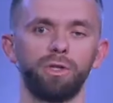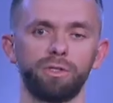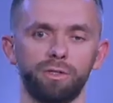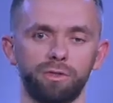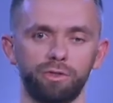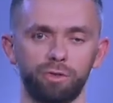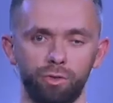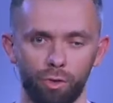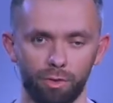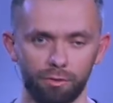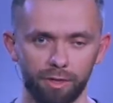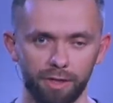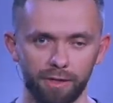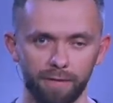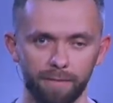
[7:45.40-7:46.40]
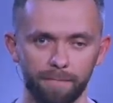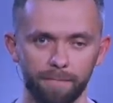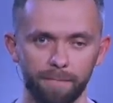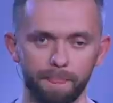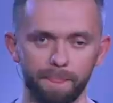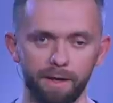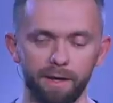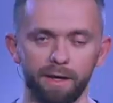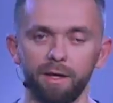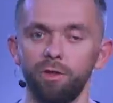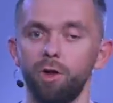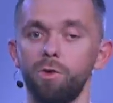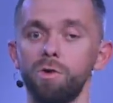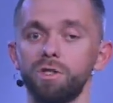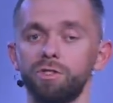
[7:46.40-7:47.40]
story.
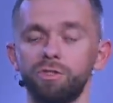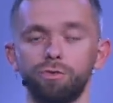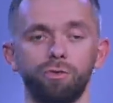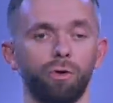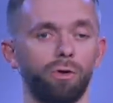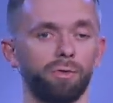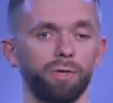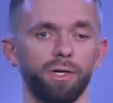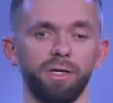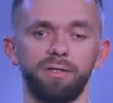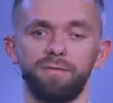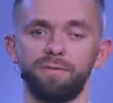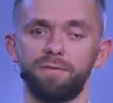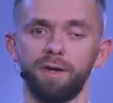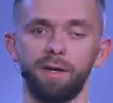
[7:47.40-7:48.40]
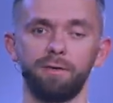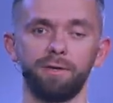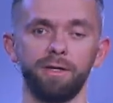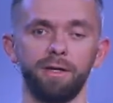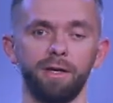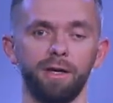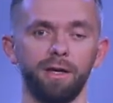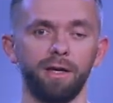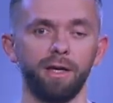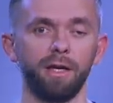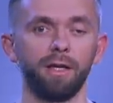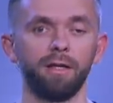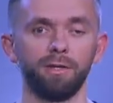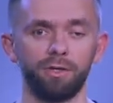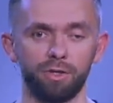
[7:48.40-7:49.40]
Noah's story is very
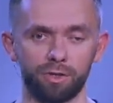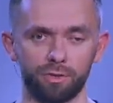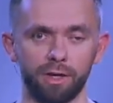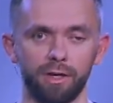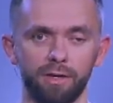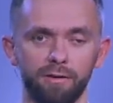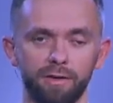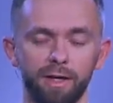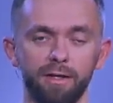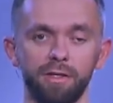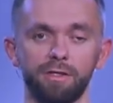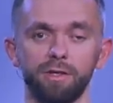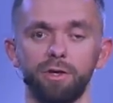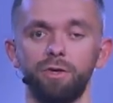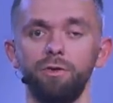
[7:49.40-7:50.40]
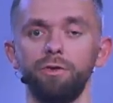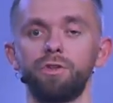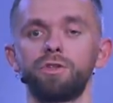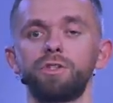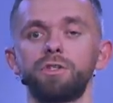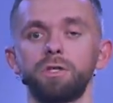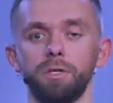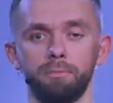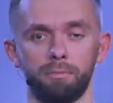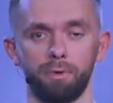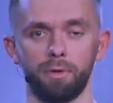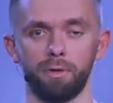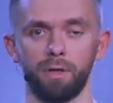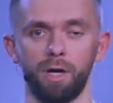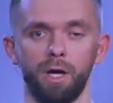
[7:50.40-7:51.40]
illustrative and it's a huge
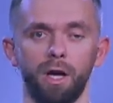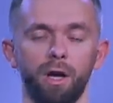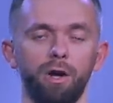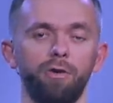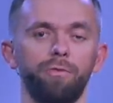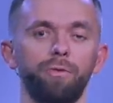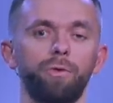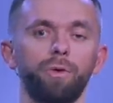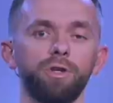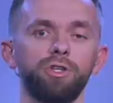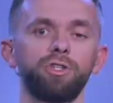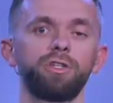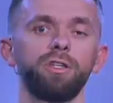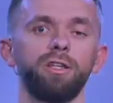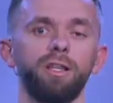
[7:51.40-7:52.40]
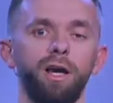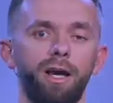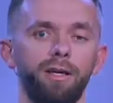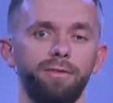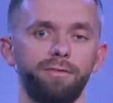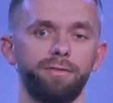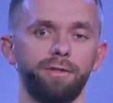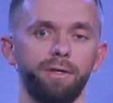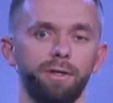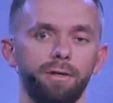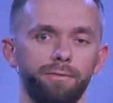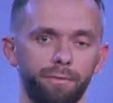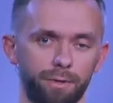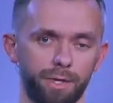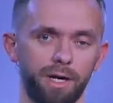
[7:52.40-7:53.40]
symbol of Christian life
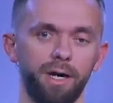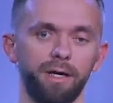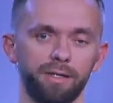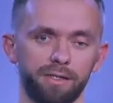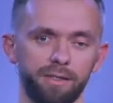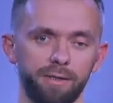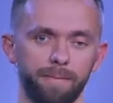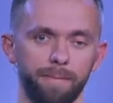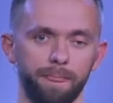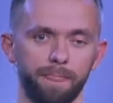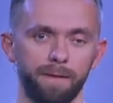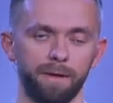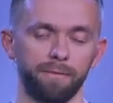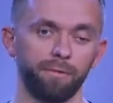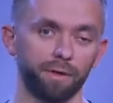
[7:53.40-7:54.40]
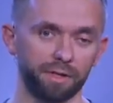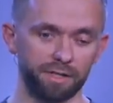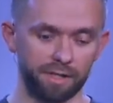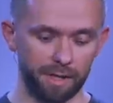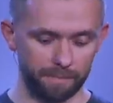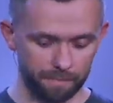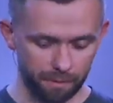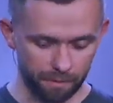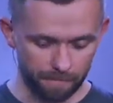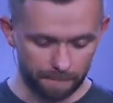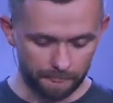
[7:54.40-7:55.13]
for us. For example,